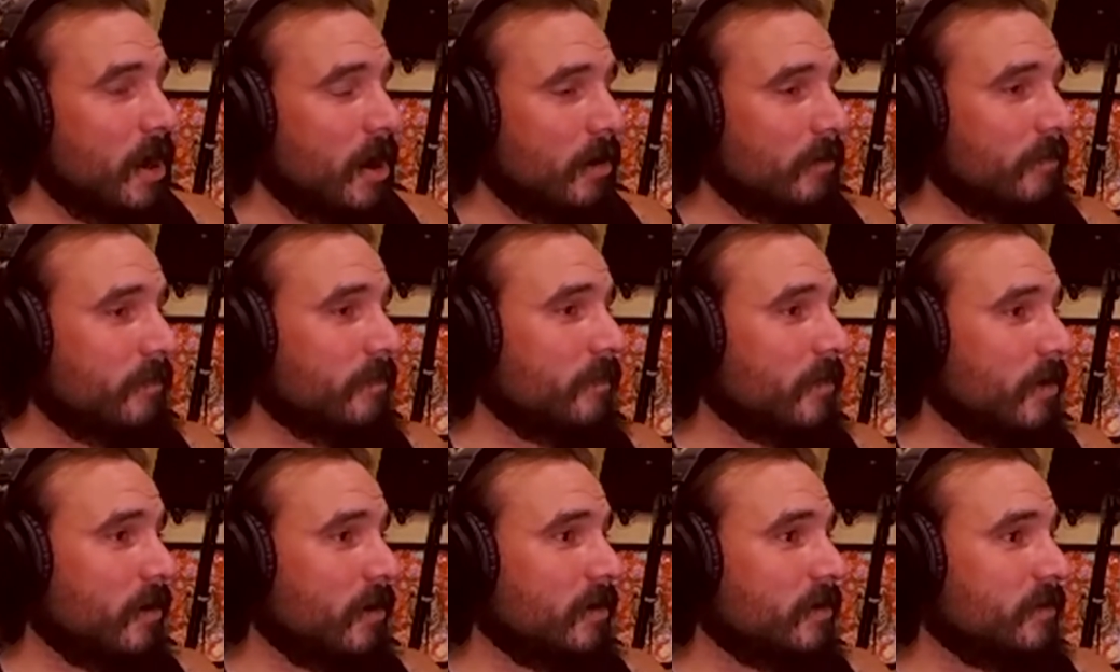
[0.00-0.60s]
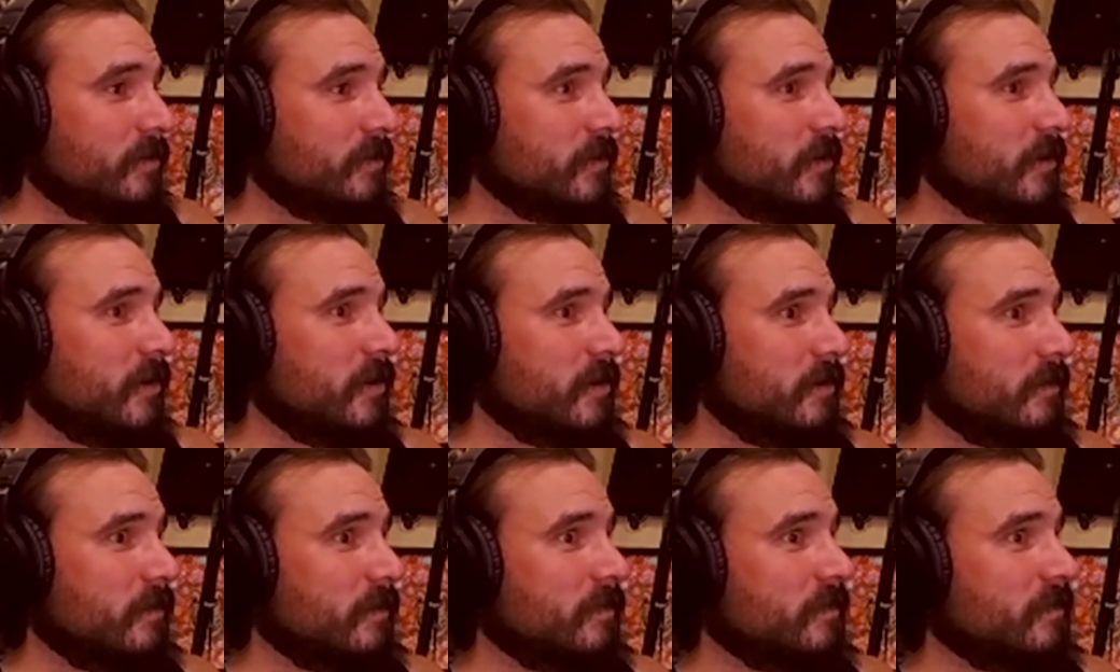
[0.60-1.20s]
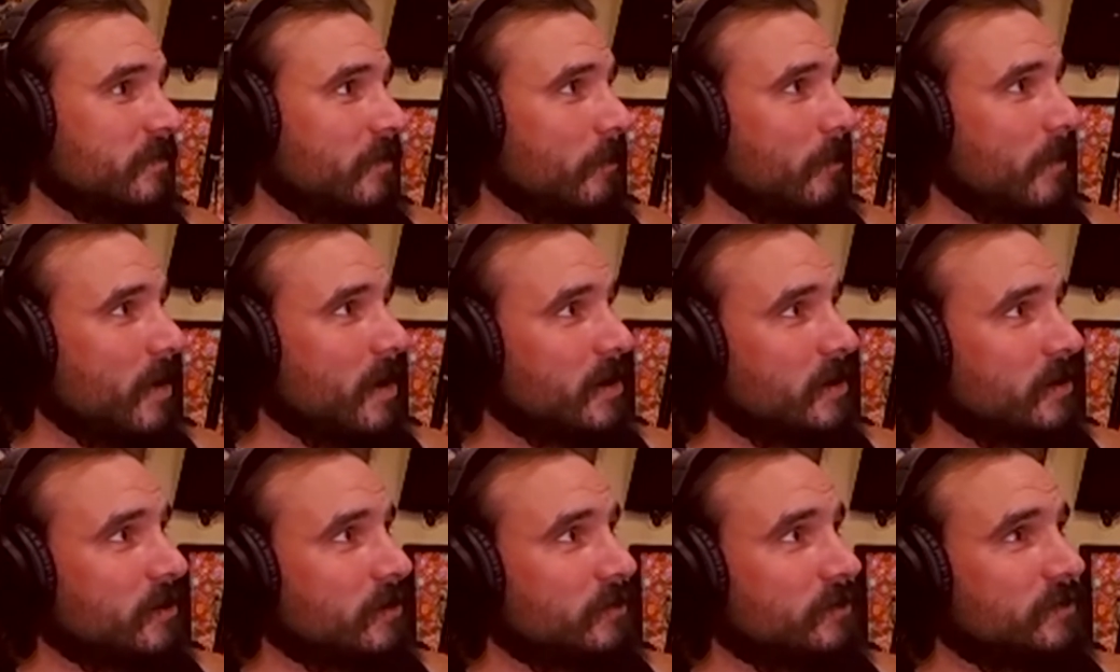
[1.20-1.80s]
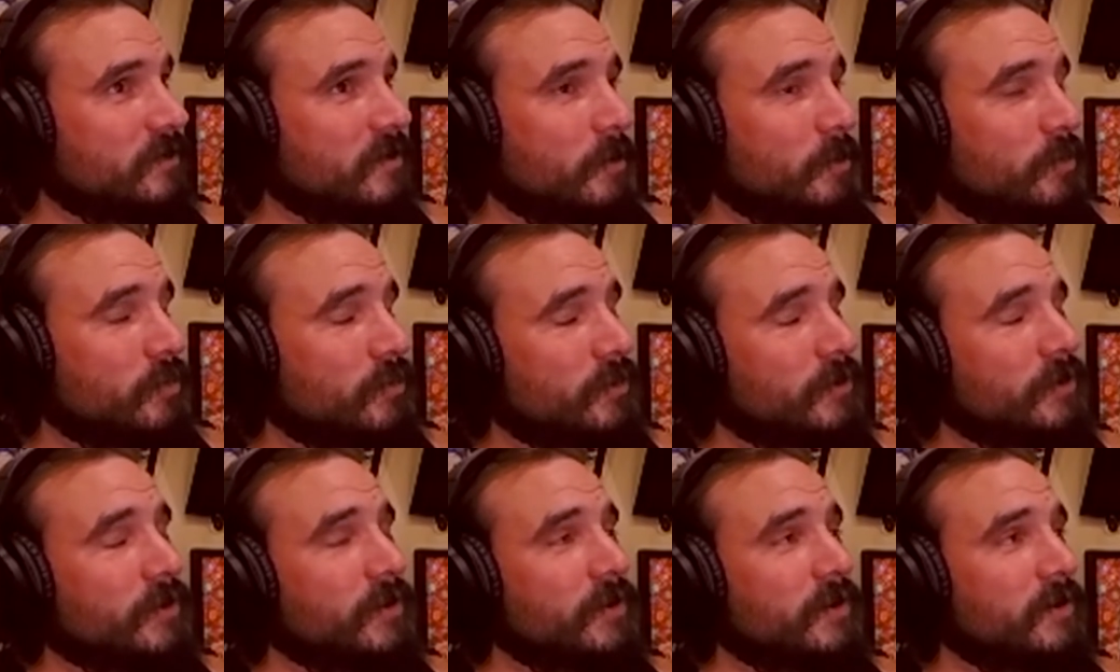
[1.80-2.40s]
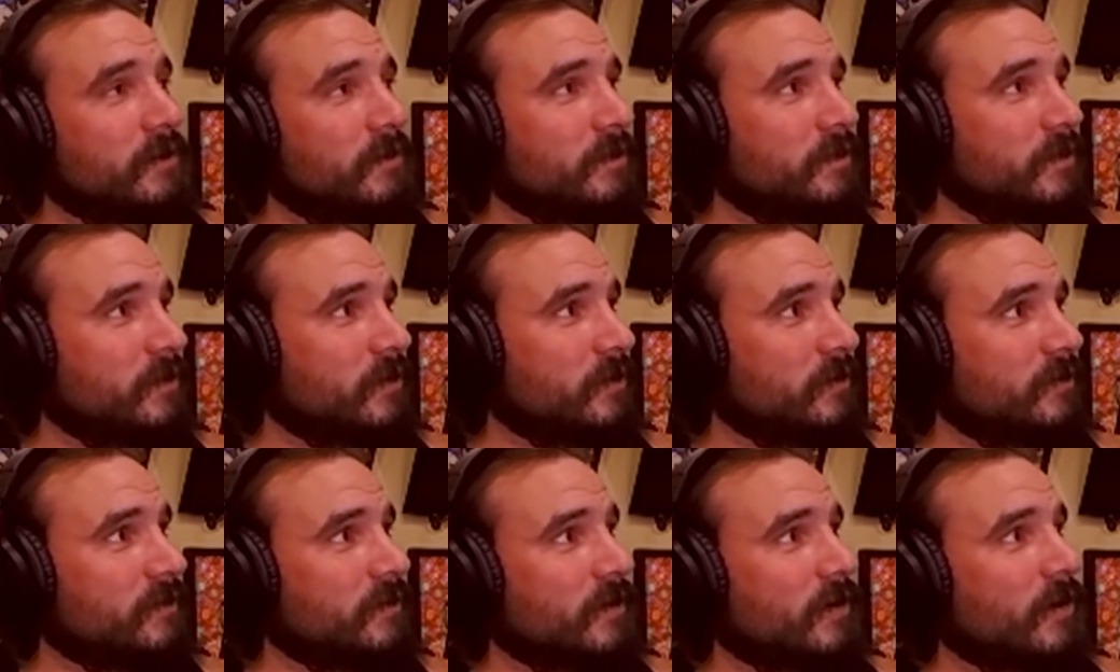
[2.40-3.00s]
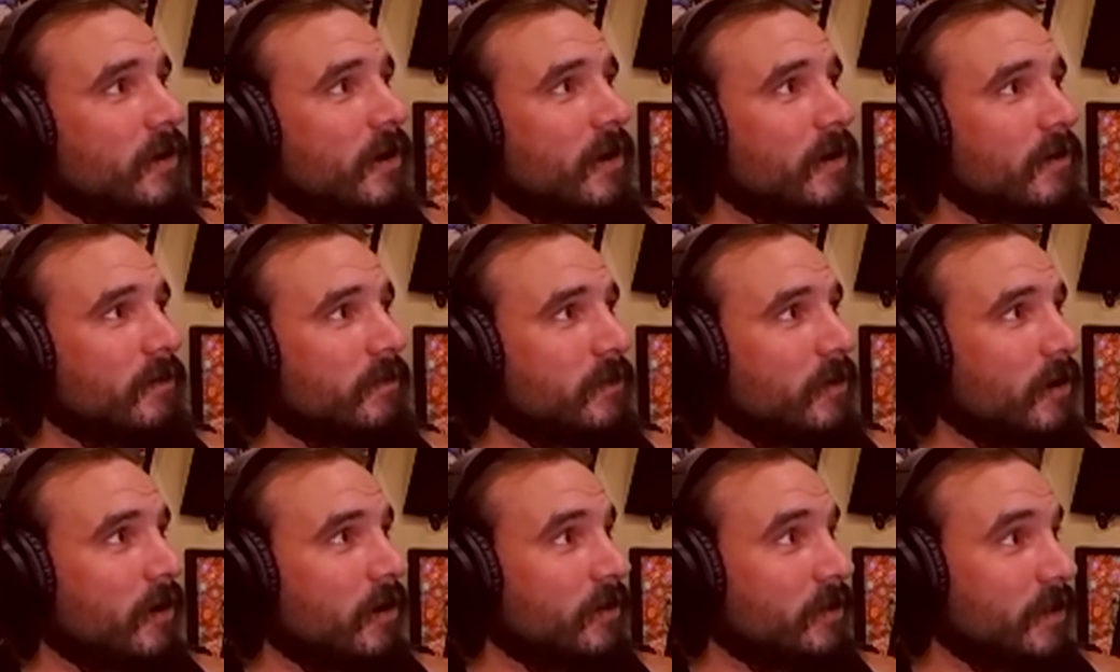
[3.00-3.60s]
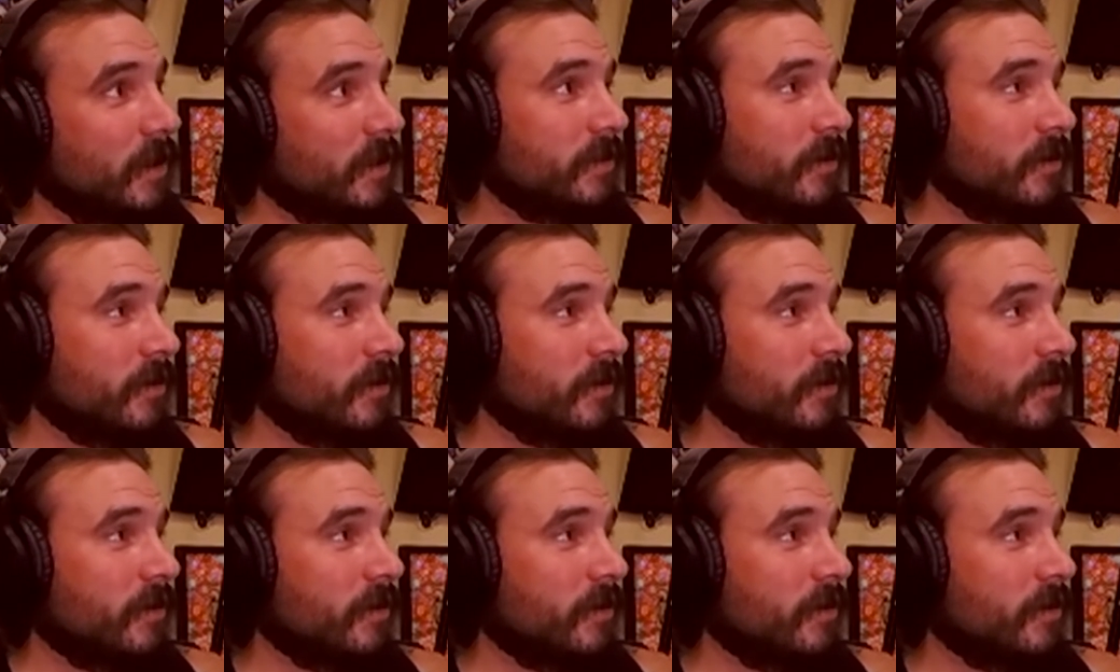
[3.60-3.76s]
are indicative of somebody who's completely confused and caught off guard.